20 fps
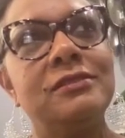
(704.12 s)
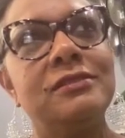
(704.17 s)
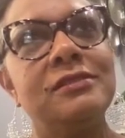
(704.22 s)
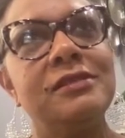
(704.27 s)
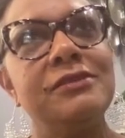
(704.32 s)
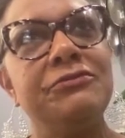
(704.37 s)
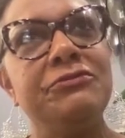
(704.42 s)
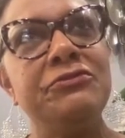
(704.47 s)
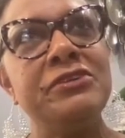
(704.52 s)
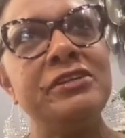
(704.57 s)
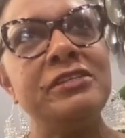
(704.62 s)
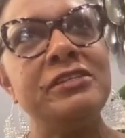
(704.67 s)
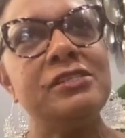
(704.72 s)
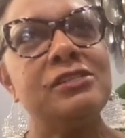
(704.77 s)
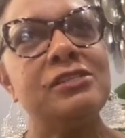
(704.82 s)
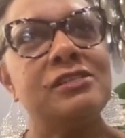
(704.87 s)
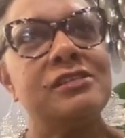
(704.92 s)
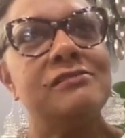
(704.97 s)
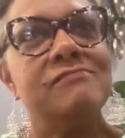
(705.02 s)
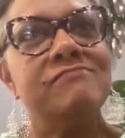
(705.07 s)

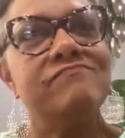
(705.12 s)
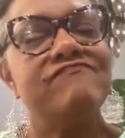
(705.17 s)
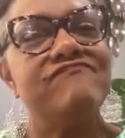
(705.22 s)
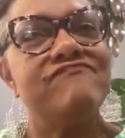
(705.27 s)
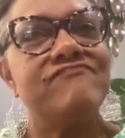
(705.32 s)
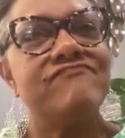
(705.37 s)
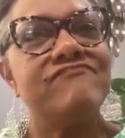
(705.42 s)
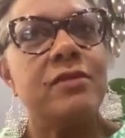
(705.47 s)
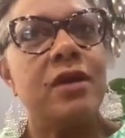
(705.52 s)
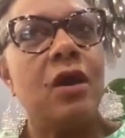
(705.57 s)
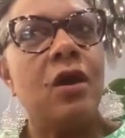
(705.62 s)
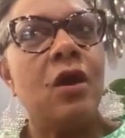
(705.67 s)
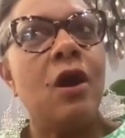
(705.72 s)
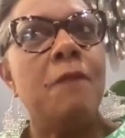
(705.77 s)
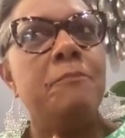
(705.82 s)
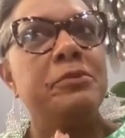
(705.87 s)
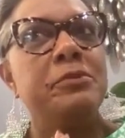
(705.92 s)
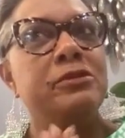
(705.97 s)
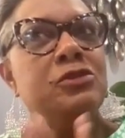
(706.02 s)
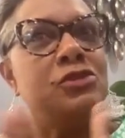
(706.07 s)
different
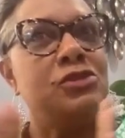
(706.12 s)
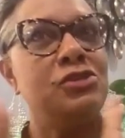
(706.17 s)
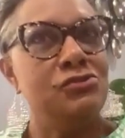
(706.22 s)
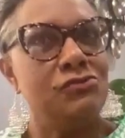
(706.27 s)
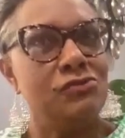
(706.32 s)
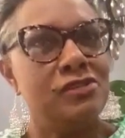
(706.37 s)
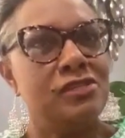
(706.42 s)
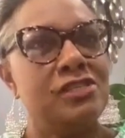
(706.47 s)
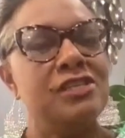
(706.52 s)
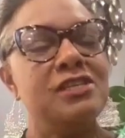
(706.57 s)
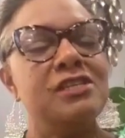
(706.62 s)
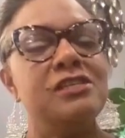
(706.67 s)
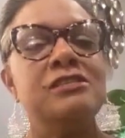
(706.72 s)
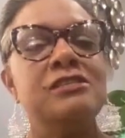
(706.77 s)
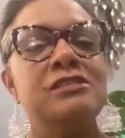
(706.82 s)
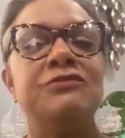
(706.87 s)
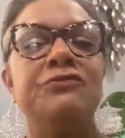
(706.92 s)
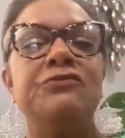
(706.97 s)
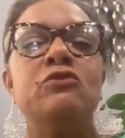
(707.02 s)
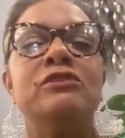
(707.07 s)

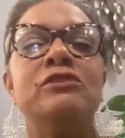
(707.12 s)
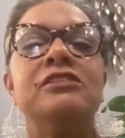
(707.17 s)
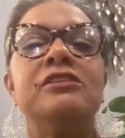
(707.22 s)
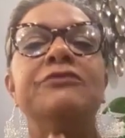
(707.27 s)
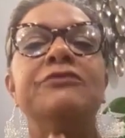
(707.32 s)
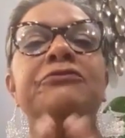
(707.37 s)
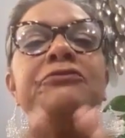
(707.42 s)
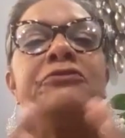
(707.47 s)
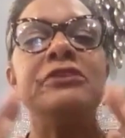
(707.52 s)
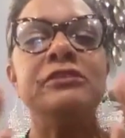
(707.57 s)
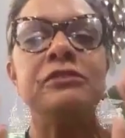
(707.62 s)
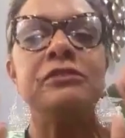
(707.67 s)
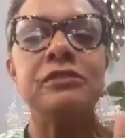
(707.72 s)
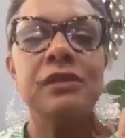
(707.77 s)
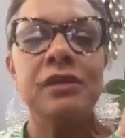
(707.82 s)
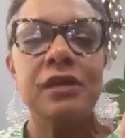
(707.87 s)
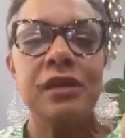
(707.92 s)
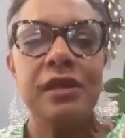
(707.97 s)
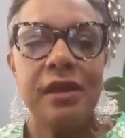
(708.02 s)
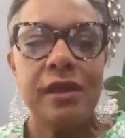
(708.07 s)
opportunities for different
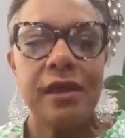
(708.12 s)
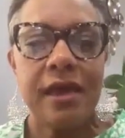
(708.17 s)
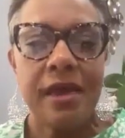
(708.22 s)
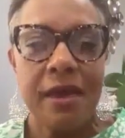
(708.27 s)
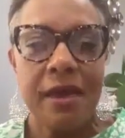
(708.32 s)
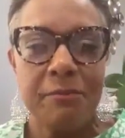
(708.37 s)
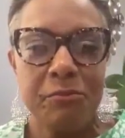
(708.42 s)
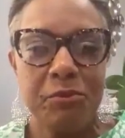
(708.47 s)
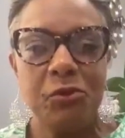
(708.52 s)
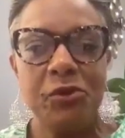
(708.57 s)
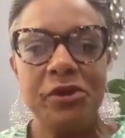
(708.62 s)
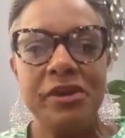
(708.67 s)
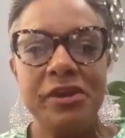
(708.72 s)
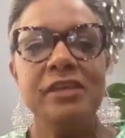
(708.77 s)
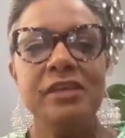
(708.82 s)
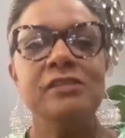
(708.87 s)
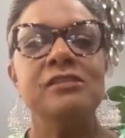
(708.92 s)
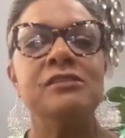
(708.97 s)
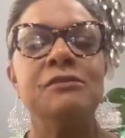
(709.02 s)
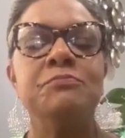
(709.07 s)

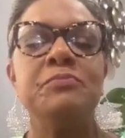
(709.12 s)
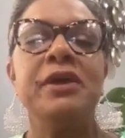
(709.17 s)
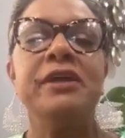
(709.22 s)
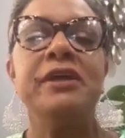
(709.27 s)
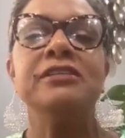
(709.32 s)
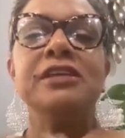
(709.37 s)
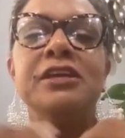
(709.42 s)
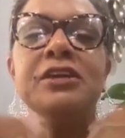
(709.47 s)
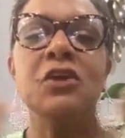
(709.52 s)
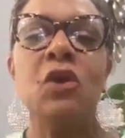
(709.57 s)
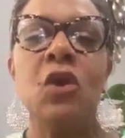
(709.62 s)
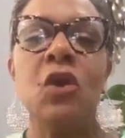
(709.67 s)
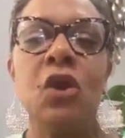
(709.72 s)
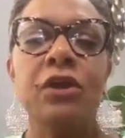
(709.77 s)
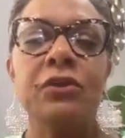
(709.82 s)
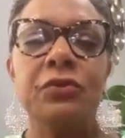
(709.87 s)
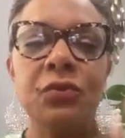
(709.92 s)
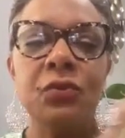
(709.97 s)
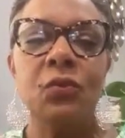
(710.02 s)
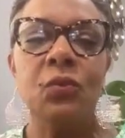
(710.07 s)
employees depending
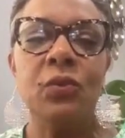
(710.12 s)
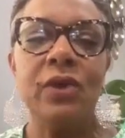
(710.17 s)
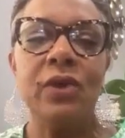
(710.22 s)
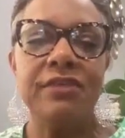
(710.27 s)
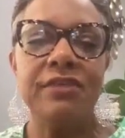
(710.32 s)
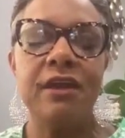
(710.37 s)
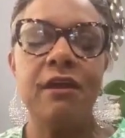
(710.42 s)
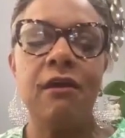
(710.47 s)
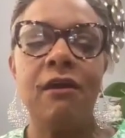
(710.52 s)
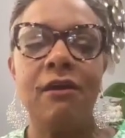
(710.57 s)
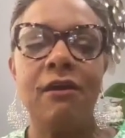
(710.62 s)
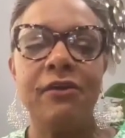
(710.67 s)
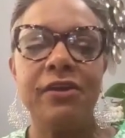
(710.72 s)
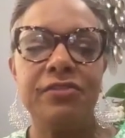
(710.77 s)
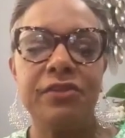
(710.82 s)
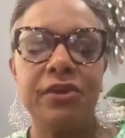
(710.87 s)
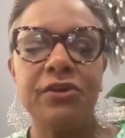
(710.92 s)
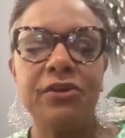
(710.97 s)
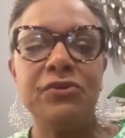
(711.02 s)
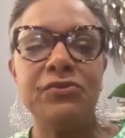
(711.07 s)
on where they are
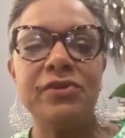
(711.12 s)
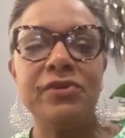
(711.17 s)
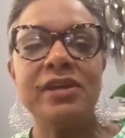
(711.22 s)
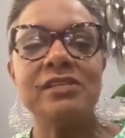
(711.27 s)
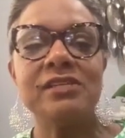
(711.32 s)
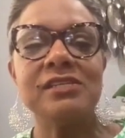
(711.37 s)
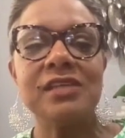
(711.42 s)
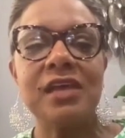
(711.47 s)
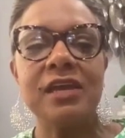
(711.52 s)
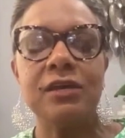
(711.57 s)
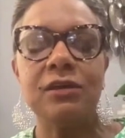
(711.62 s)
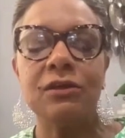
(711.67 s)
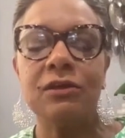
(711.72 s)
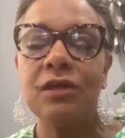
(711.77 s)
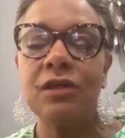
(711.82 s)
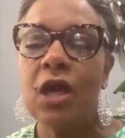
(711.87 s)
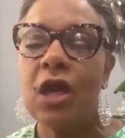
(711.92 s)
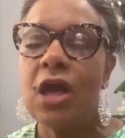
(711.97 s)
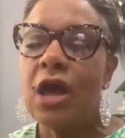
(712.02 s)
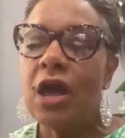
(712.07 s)
in their career
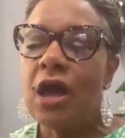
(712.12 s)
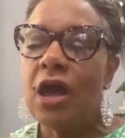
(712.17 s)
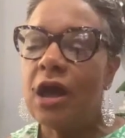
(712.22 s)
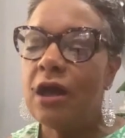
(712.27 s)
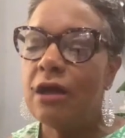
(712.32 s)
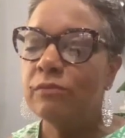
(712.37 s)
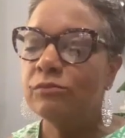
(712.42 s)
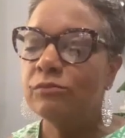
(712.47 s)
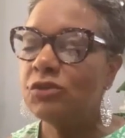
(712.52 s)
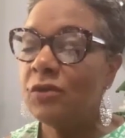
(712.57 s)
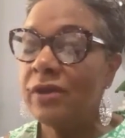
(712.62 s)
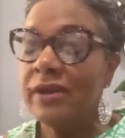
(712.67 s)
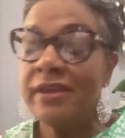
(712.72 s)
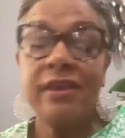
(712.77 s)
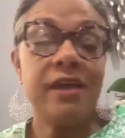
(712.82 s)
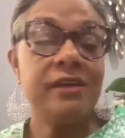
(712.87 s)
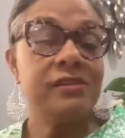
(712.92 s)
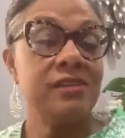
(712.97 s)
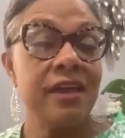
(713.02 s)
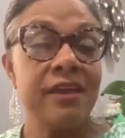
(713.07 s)
cycle. So
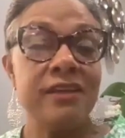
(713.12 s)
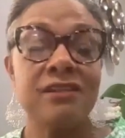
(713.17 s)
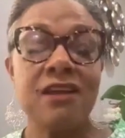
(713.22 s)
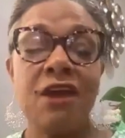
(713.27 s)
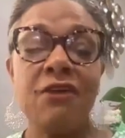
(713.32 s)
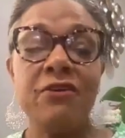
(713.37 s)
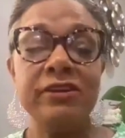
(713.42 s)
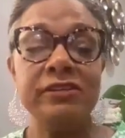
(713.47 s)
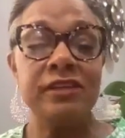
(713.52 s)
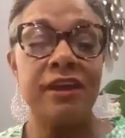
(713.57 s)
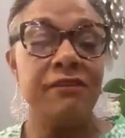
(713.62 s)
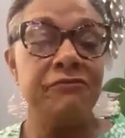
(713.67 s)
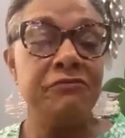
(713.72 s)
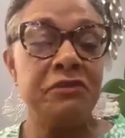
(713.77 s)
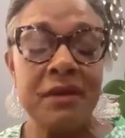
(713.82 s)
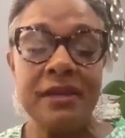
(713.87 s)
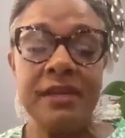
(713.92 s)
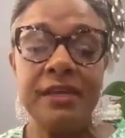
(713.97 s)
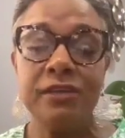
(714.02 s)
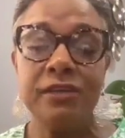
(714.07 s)
yes, I encourage
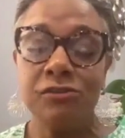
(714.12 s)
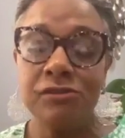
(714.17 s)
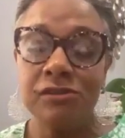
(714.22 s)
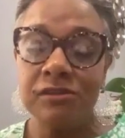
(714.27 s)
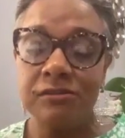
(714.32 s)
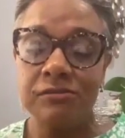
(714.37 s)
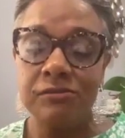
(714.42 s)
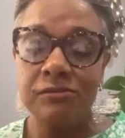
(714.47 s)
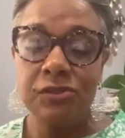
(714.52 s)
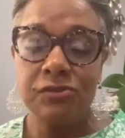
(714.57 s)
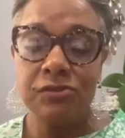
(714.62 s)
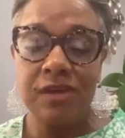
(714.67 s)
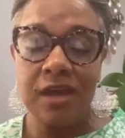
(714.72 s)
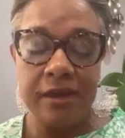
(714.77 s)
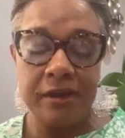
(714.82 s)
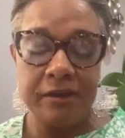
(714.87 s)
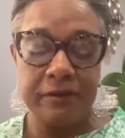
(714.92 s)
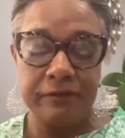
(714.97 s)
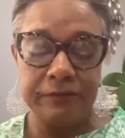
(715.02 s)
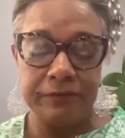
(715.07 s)
everybody to
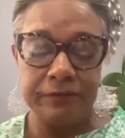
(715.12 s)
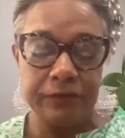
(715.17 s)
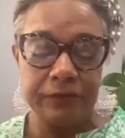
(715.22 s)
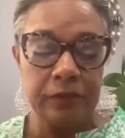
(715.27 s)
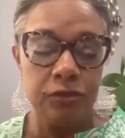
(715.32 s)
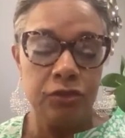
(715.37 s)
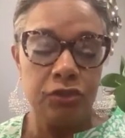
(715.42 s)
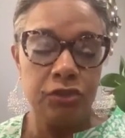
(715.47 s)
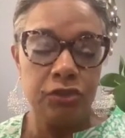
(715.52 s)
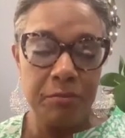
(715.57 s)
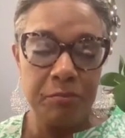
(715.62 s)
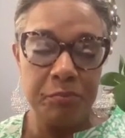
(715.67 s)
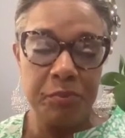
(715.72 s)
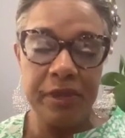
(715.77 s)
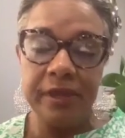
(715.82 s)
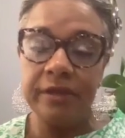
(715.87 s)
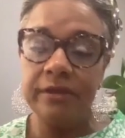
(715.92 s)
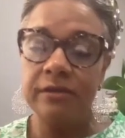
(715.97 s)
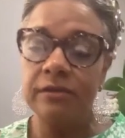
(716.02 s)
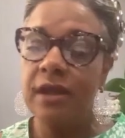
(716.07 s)
kind of jump
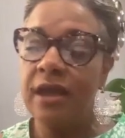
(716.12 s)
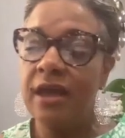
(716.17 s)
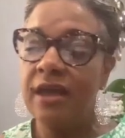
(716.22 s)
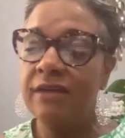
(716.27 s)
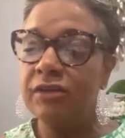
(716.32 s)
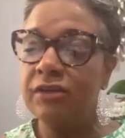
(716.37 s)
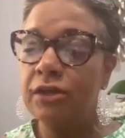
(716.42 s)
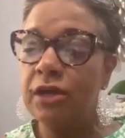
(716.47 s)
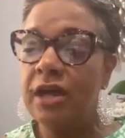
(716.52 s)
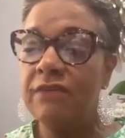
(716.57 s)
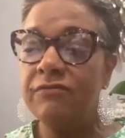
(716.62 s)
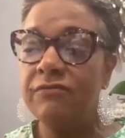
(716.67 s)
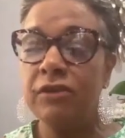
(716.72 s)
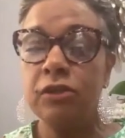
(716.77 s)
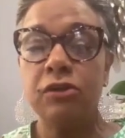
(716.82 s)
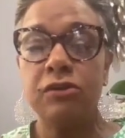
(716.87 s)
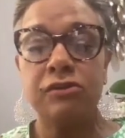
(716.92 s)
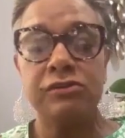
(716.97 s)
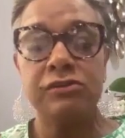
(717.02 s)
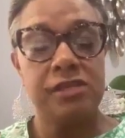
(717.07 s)
in, have a
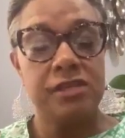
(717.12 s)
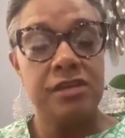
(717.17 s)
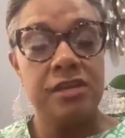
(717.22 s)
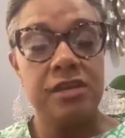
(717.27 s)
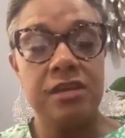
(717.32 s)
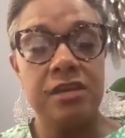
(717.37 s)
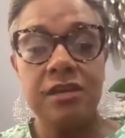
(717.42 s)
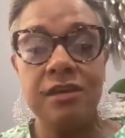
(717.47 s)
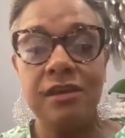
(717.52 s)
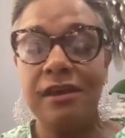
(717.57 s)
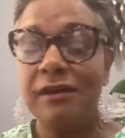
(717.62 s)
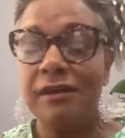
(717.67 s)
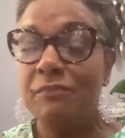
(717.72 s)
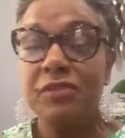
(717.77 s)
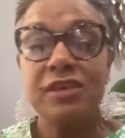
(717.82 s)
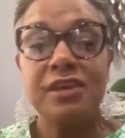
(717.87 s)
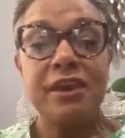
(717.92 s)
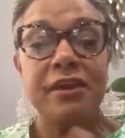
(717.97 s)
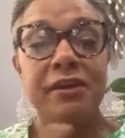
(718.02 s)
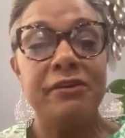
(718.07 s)
look, see
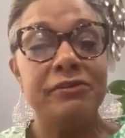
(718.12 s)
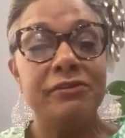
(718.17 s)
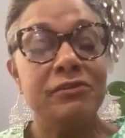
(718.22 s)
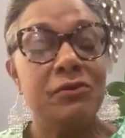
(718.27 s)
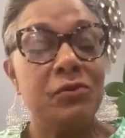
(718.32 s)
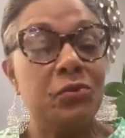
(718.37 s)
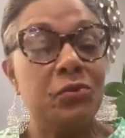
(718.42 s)
the year.